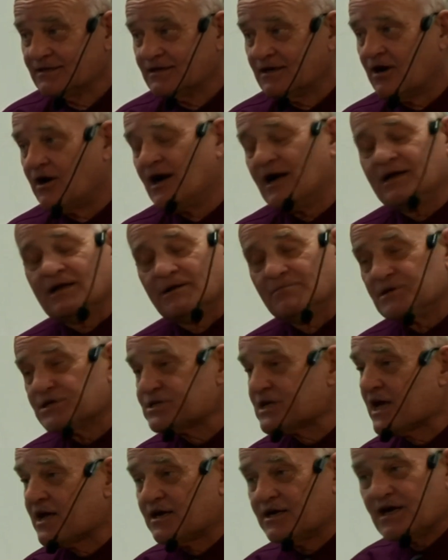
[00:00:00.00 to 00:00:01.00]
All right, let me
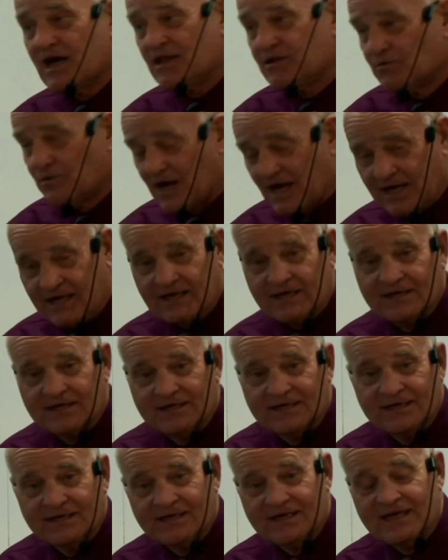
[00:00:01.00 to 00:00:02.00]
say it another way.
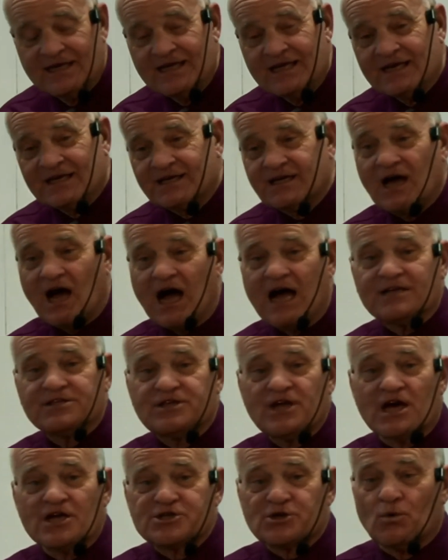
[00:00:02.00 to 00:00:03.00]
God
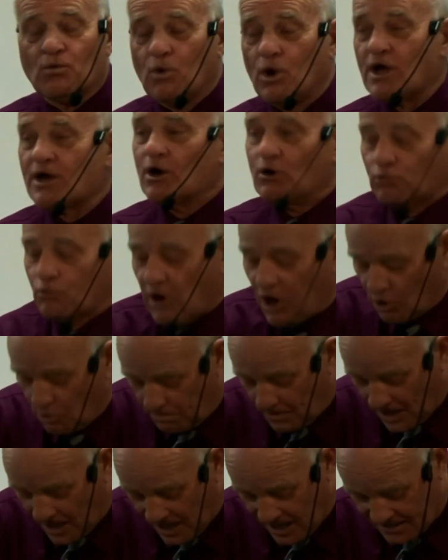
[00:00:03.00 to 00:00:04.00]
doesn't want a
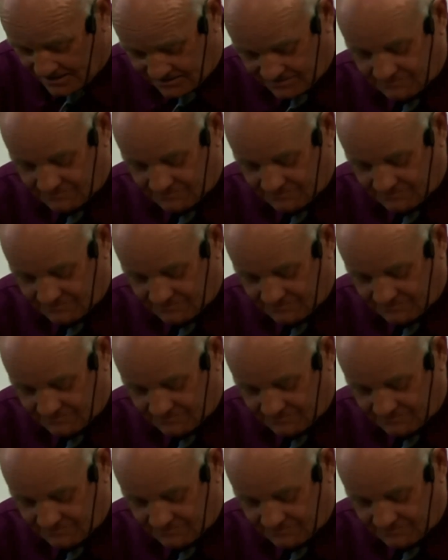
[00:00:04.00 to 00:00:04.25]
robot.